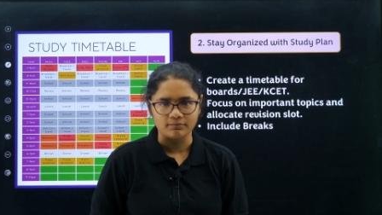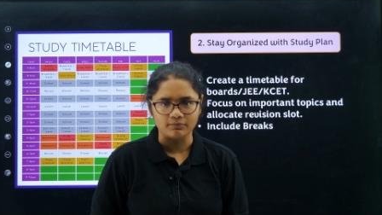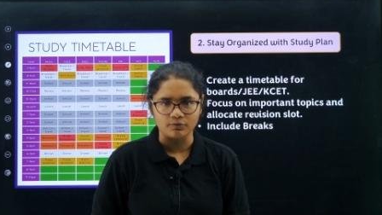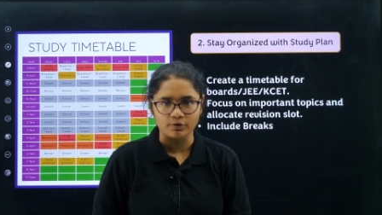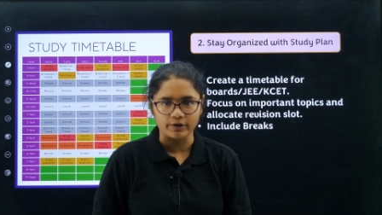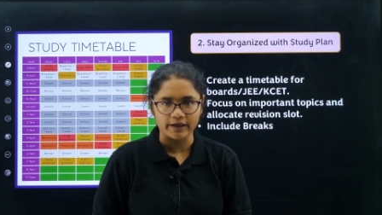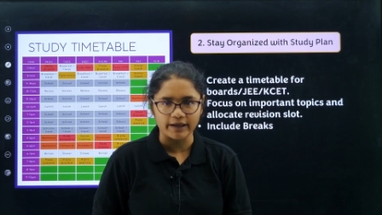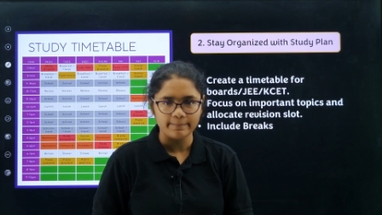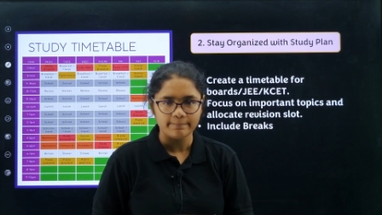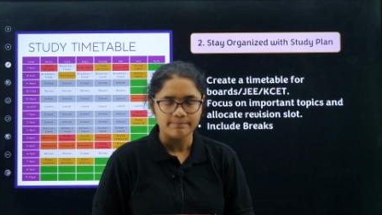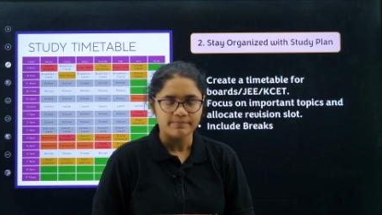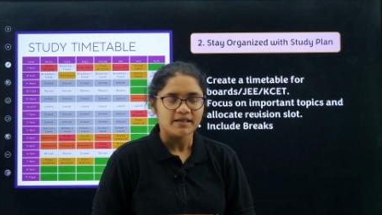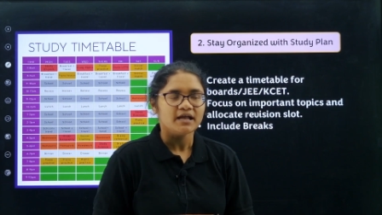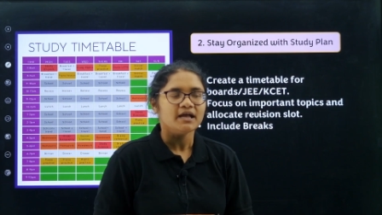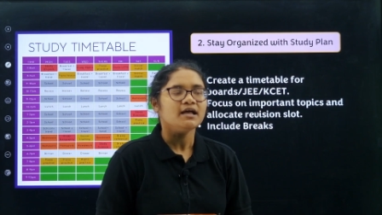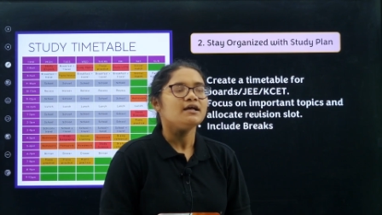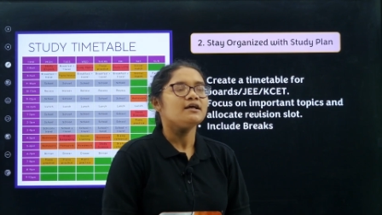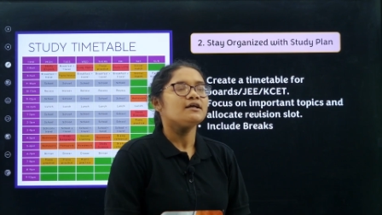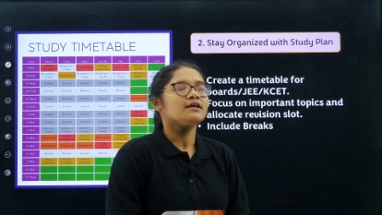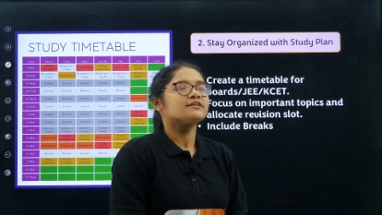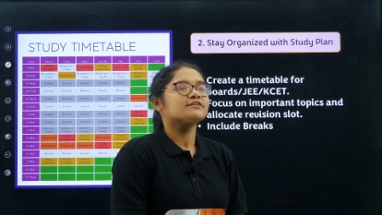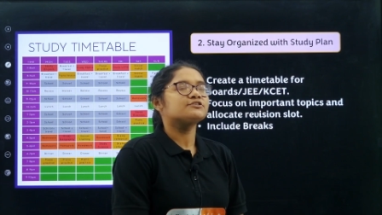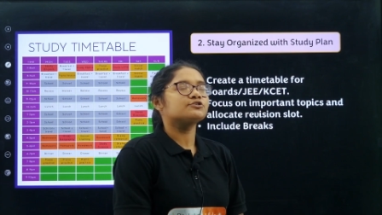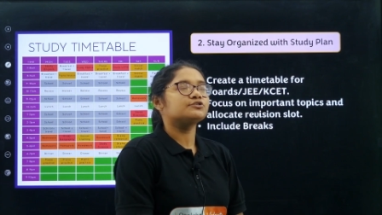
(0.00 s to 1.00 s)
Okay,
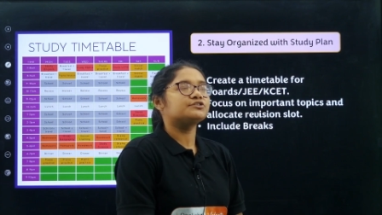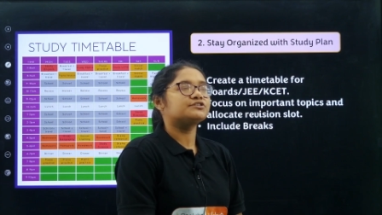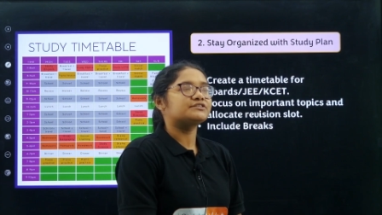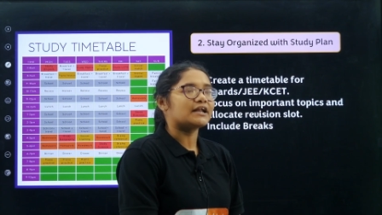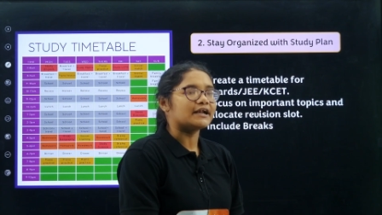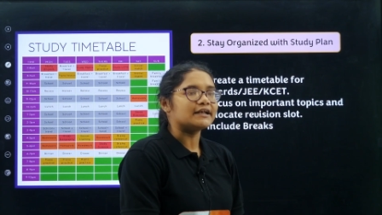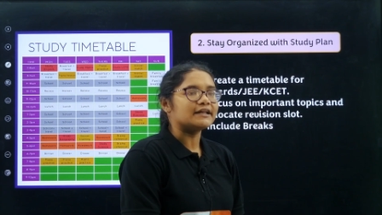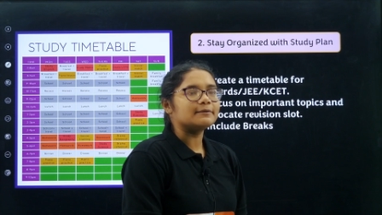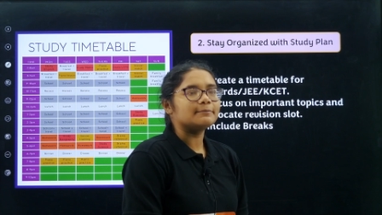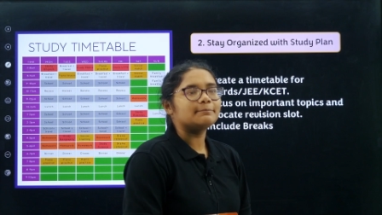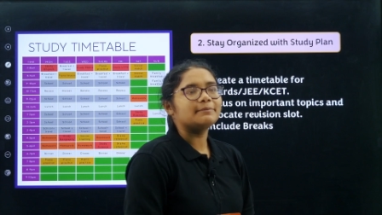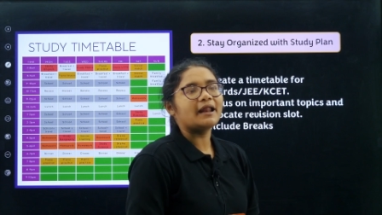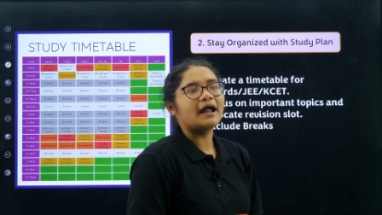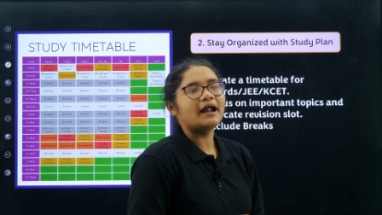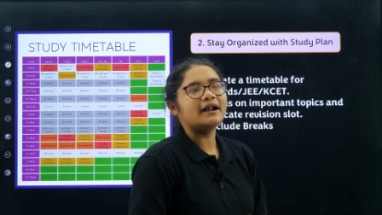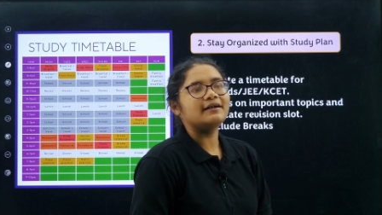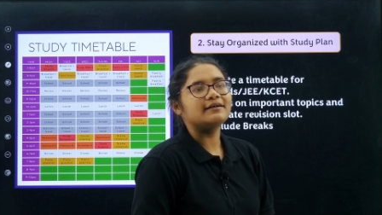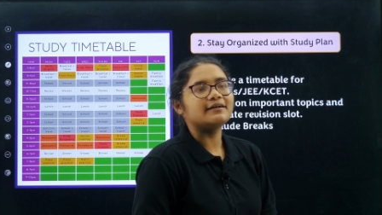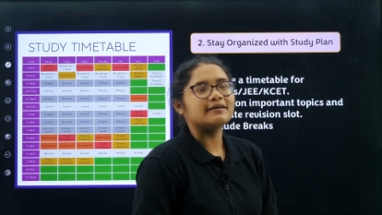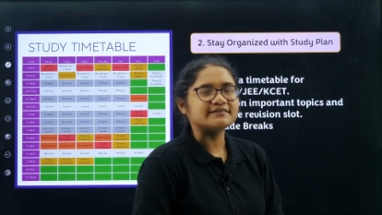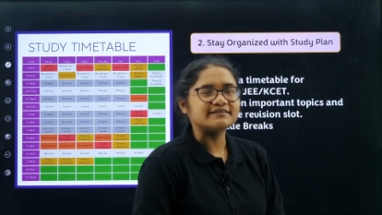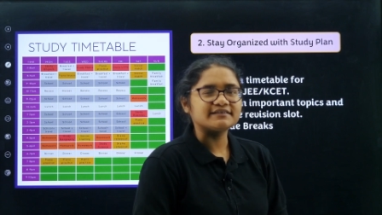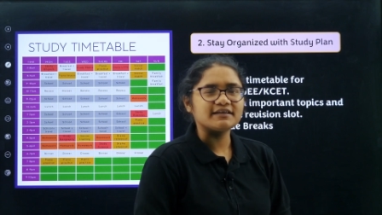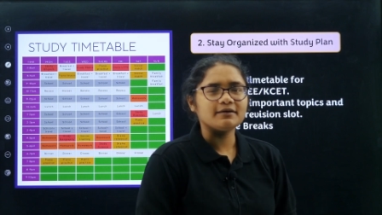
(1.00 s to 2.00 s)
so study
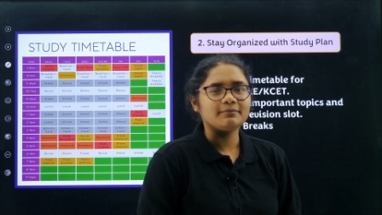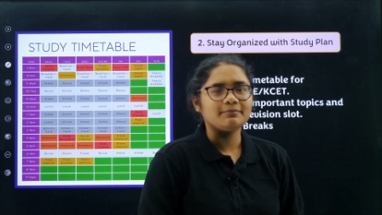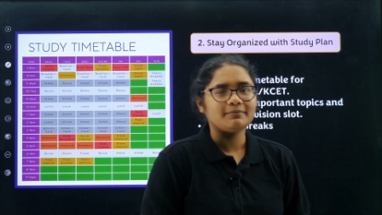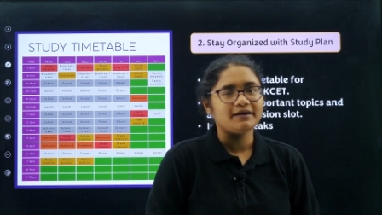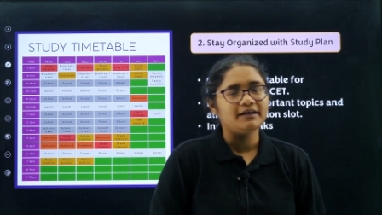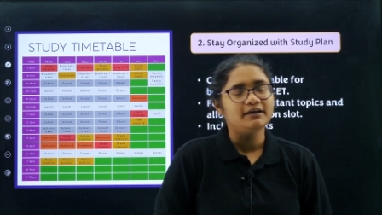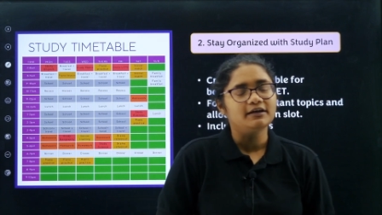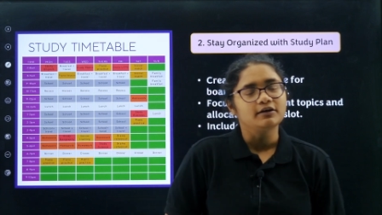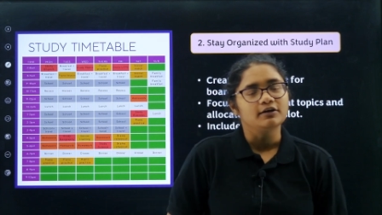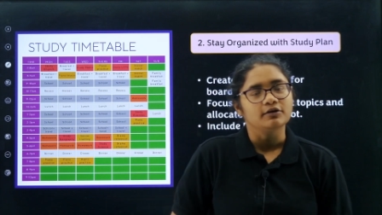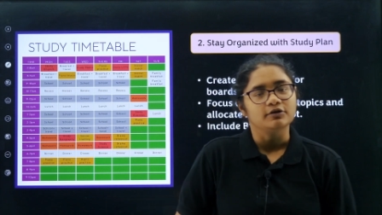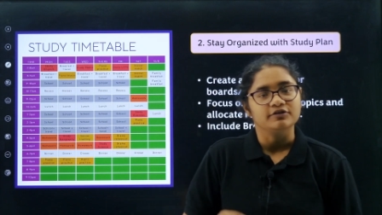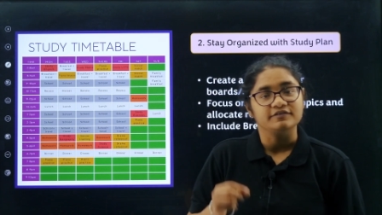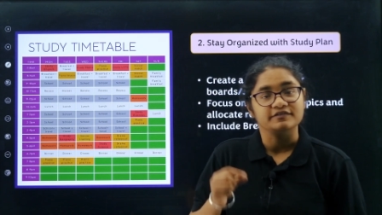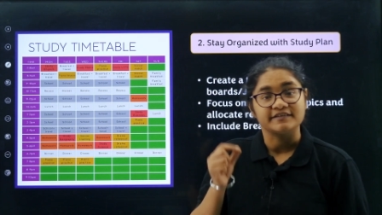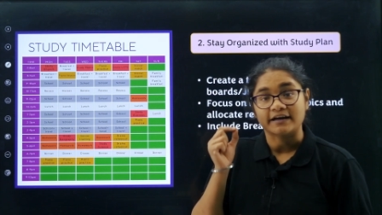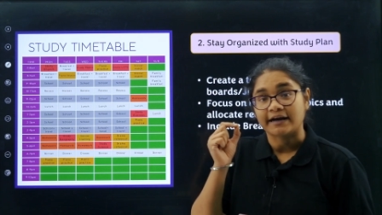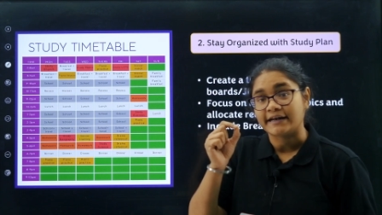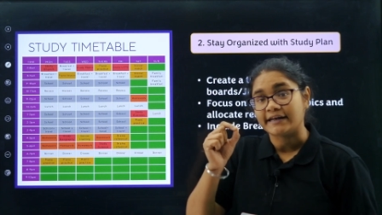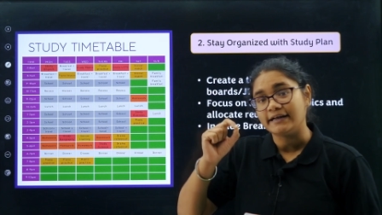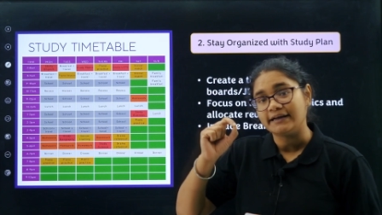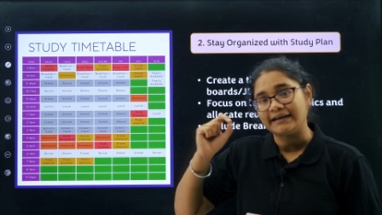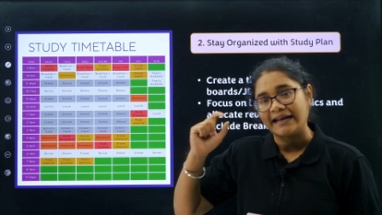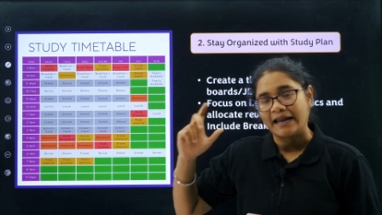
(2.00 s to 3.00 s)
plan doesn't mean
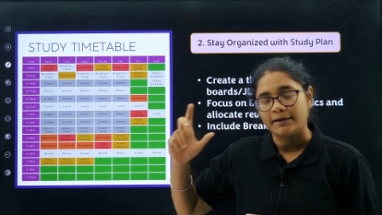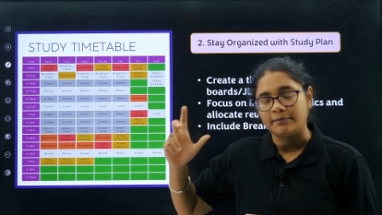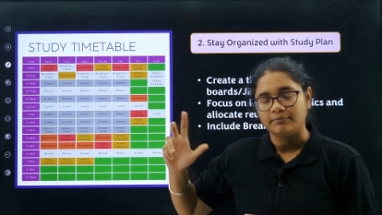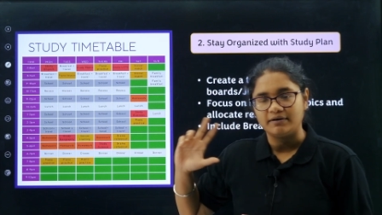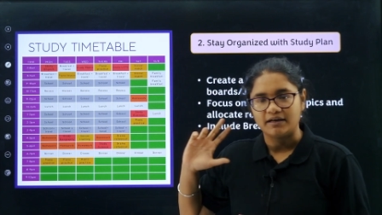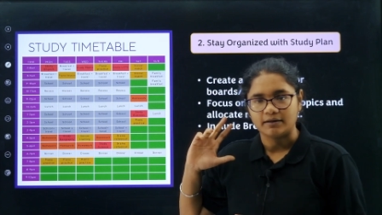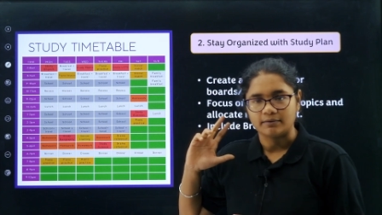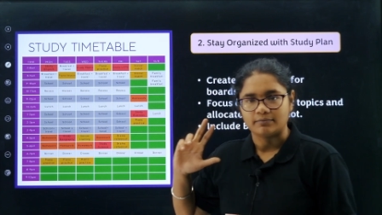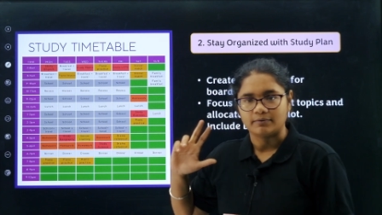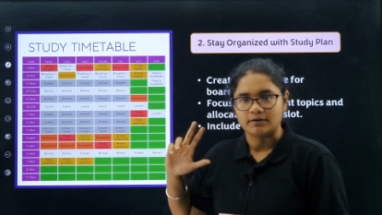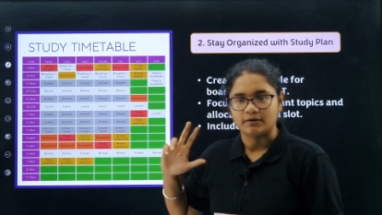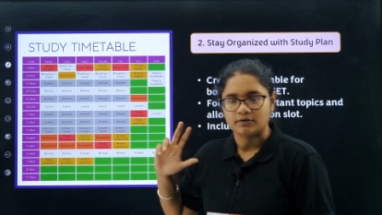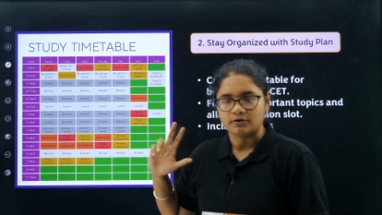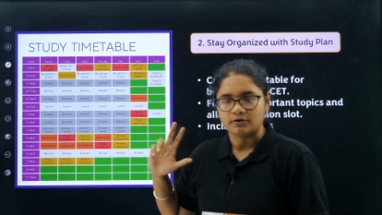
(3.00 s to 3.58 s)
study timetable.